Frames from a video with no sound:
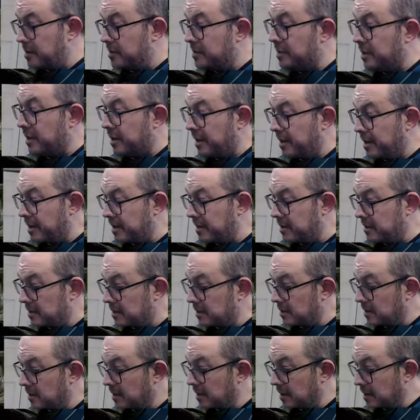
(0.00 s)
I
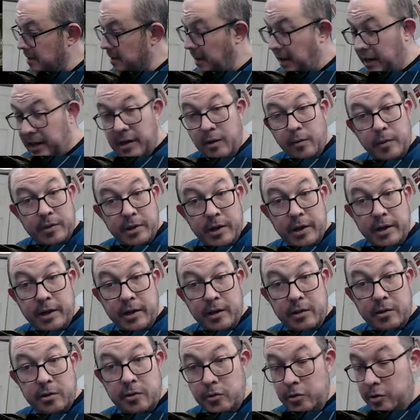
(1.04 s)
like when they
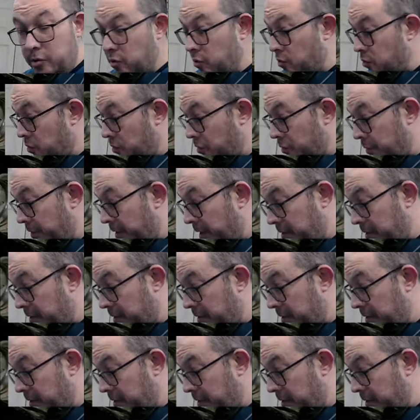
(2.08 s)
include tools. We got a